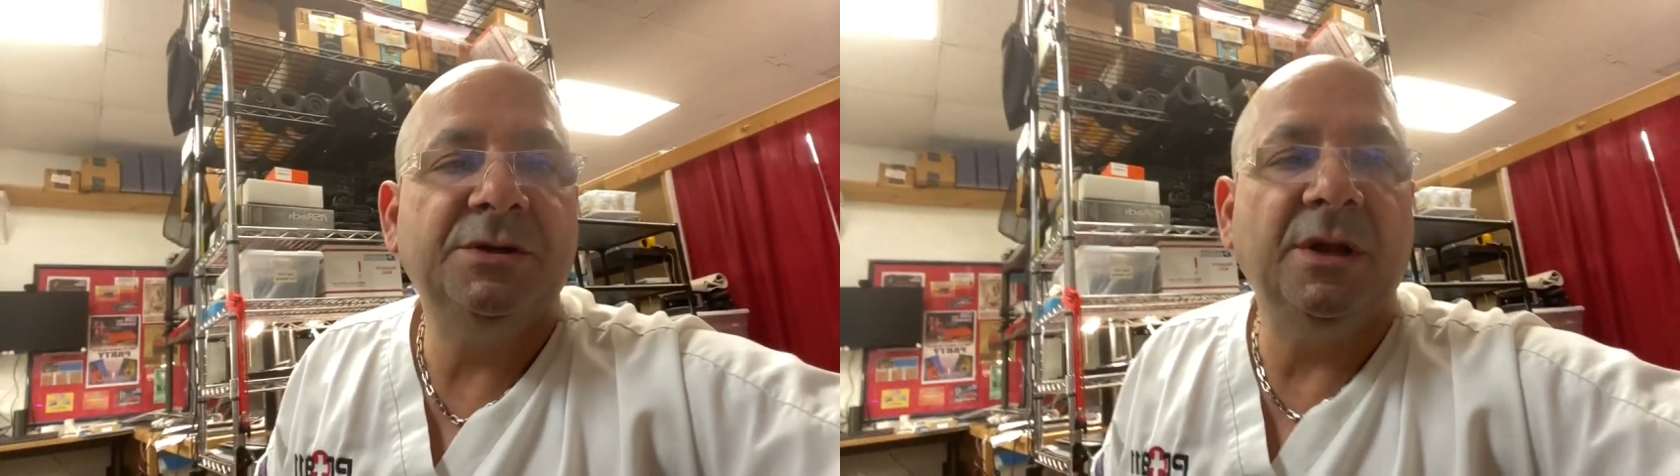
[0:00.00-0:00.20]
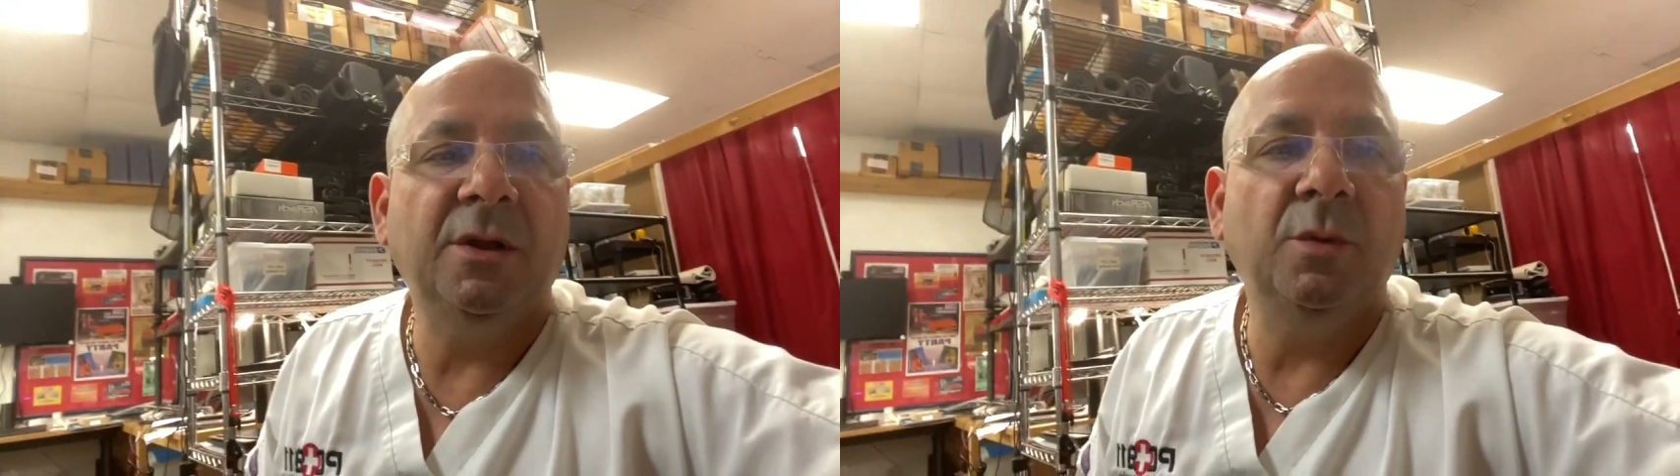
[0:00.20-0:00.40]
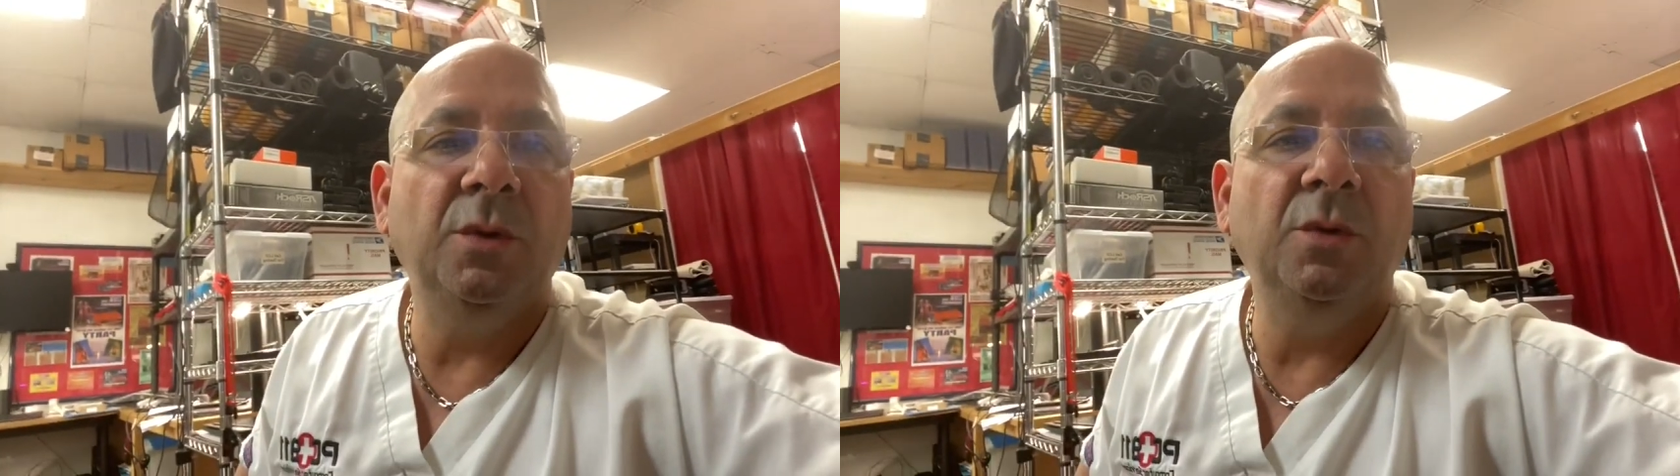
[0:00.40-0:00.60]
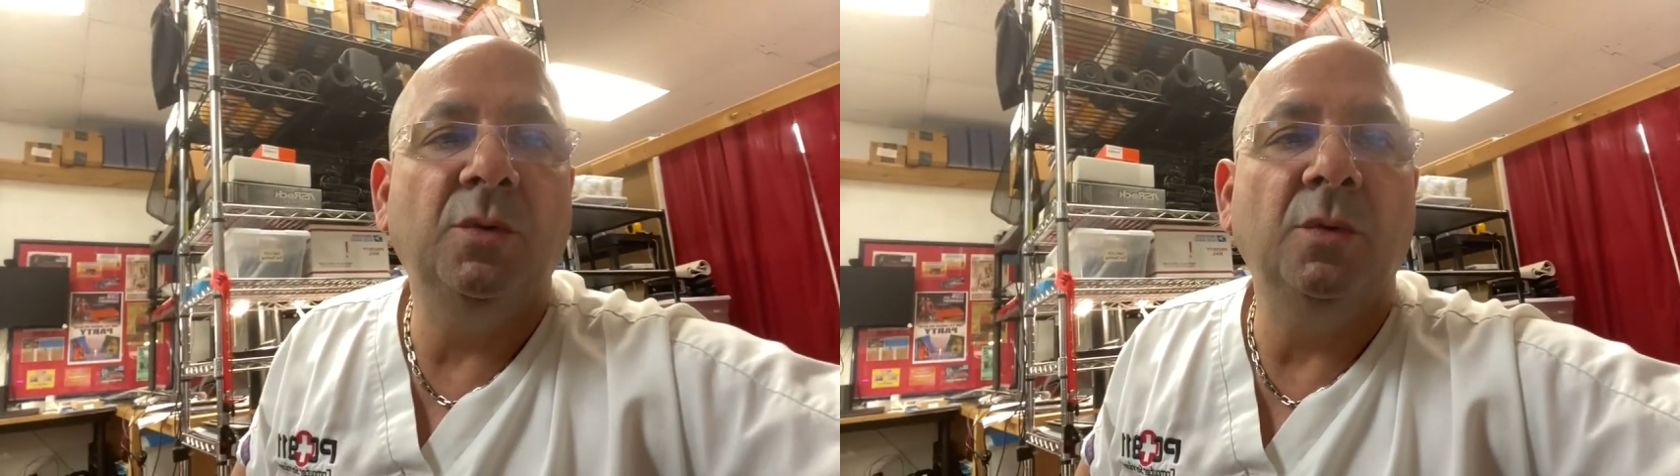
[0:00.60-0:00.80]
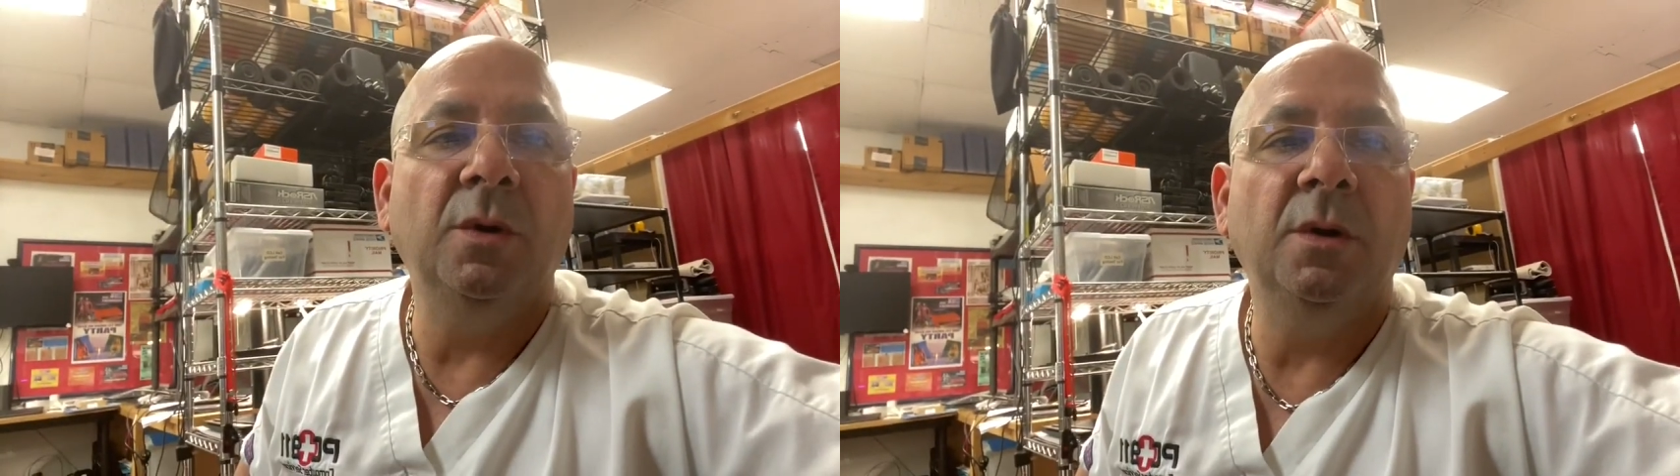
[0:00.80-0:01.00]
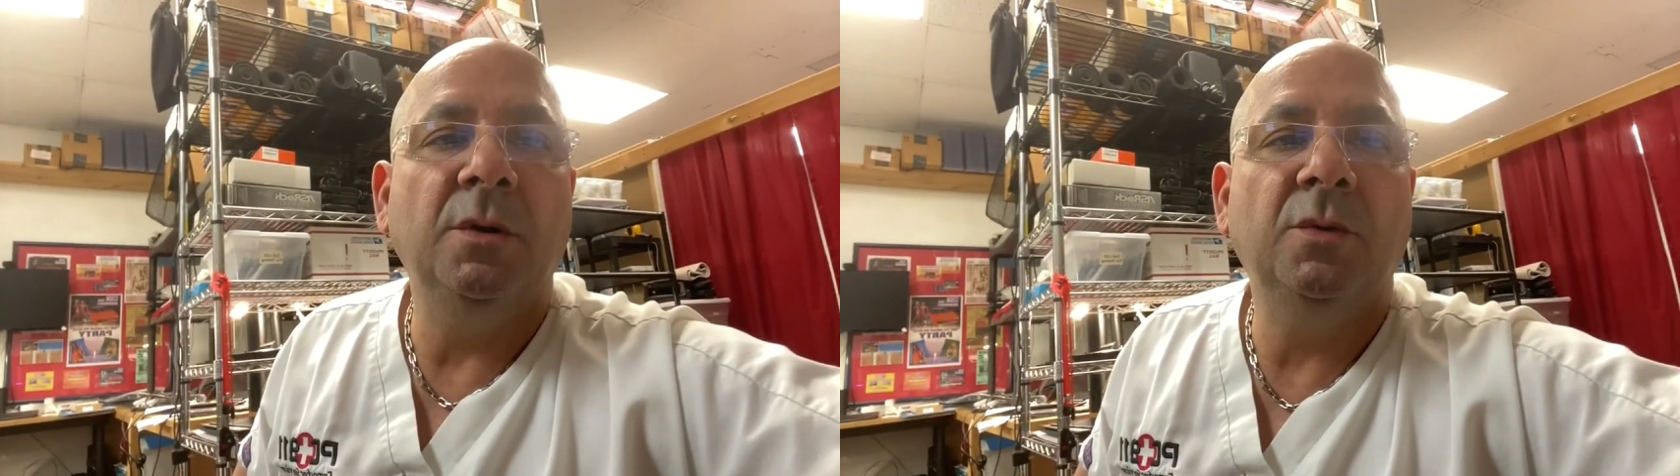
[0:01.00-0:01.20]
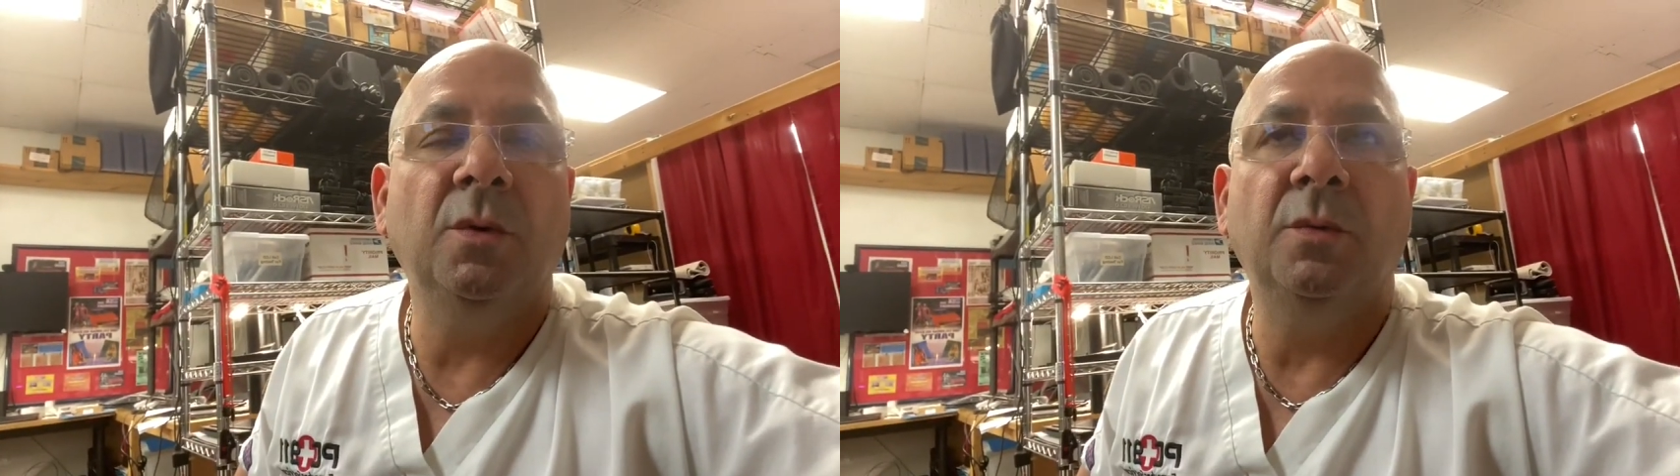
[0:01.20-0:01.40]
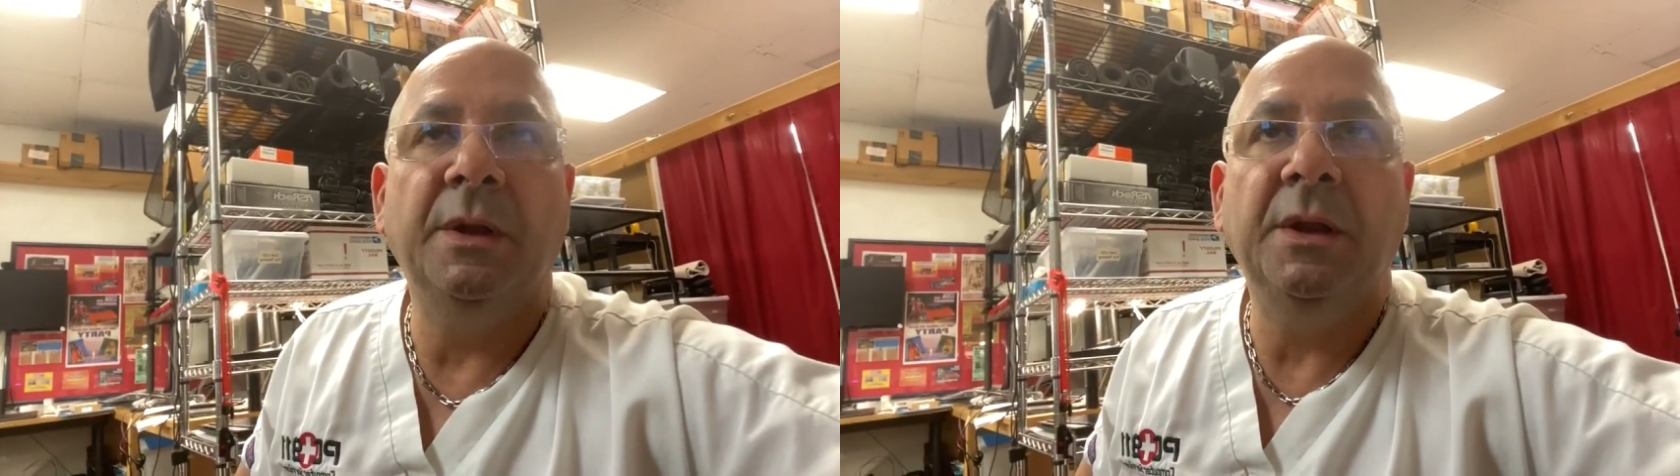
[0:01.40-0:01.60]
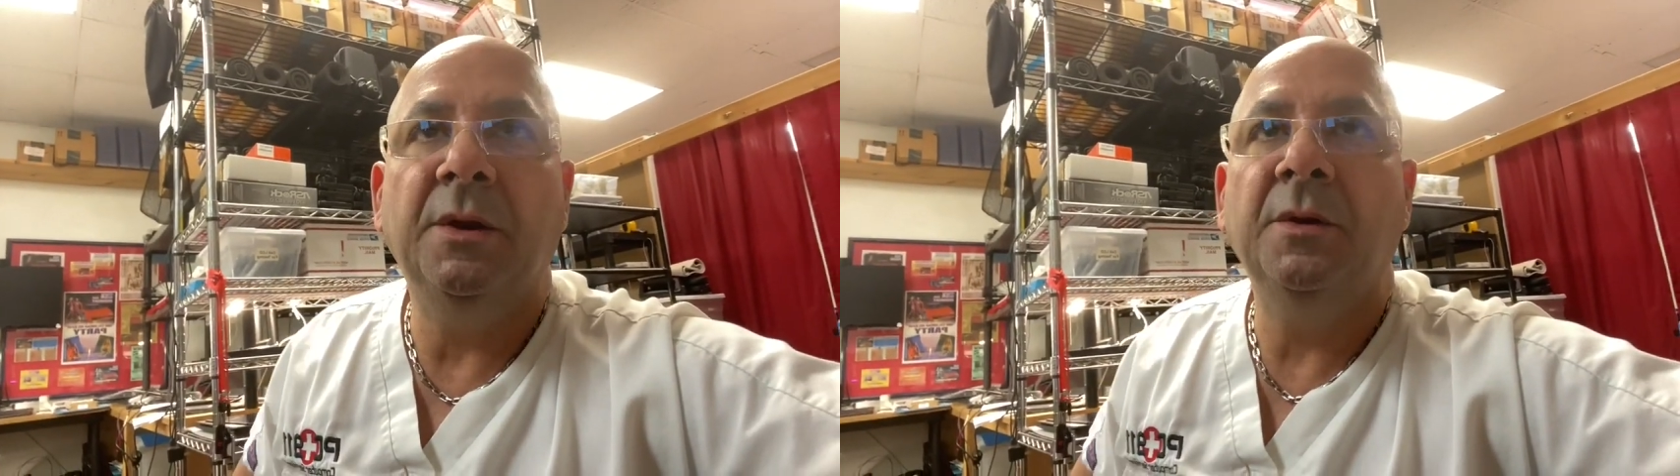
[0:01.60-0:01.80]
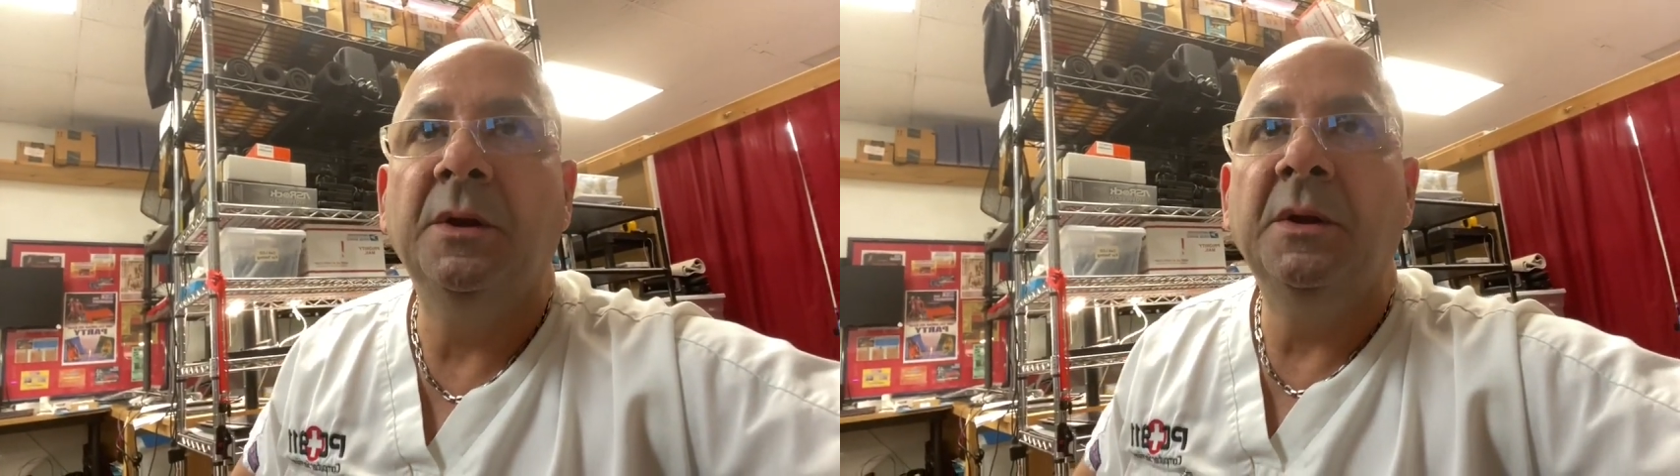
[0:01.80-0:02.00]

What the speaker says: like you would do to a radiator.